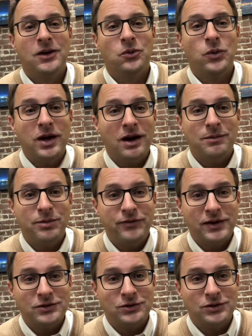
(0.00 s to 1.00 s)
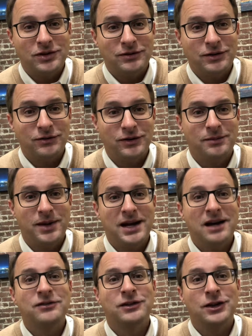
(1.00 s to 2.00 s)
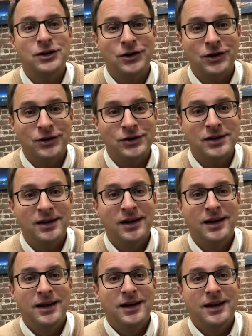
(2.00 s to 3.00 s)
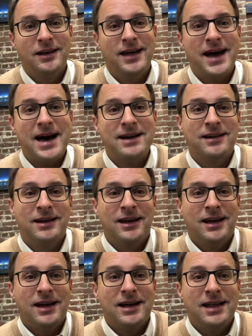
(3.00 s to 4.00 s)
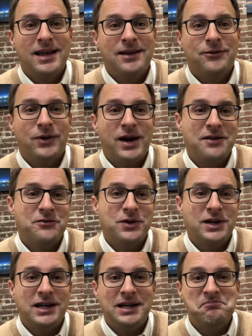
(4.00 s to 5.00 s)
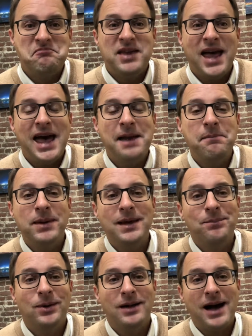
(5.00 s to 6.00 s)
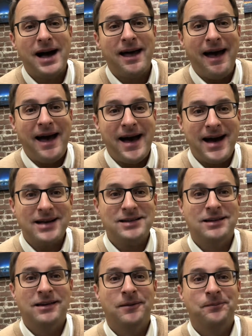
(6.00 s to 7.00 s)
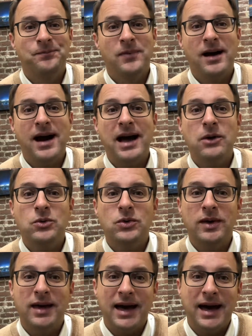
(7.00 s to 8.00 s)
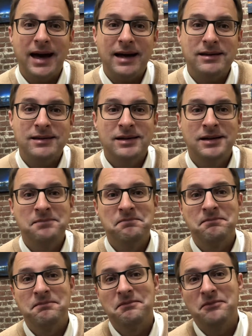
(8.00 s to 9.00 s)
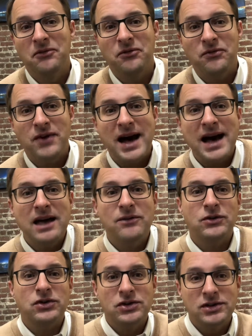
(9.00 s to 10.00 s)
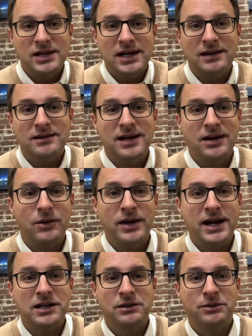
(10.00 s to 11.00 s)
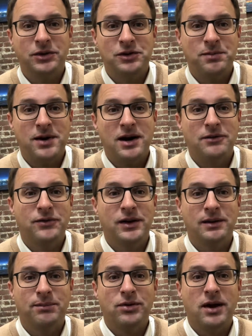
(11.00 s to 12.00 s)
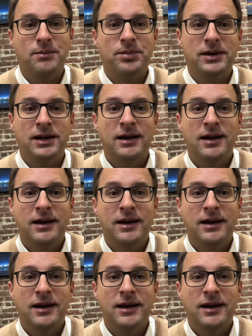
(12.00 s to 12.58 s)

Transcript: We are a professional service firm, and I've learned that for every 10 people I ask, I will get 5 or 6 that will actually respond fairly promptly.